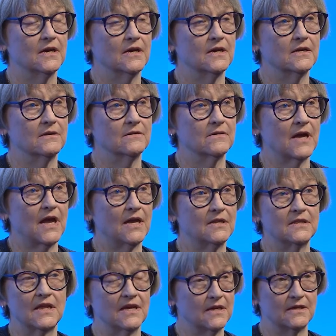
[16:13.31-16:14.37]
Uh,
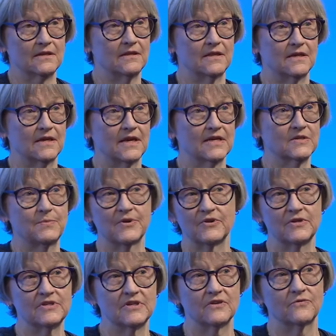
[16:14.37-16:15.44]
and then the
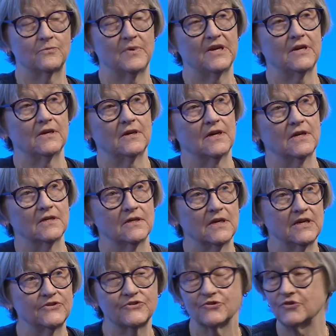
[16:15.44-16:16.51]
experience of being in
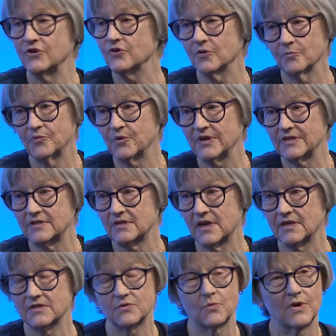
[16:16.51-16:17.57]
Eastern Europe was
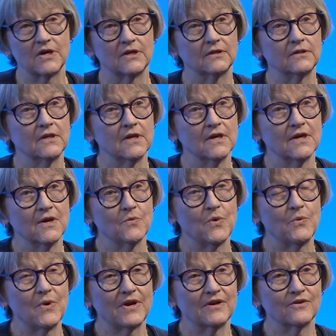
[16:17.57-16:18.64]
as well. We
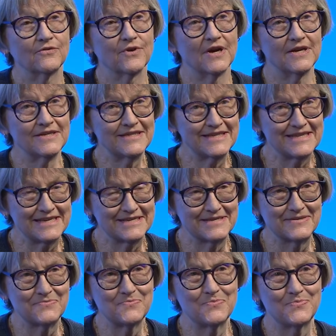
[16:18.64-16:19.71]
went across
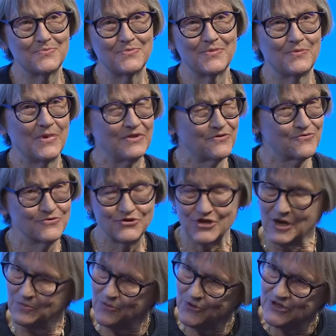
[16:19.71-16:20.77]
the, went through
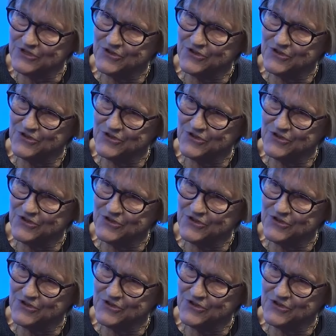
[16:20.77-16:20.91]
Checkpoint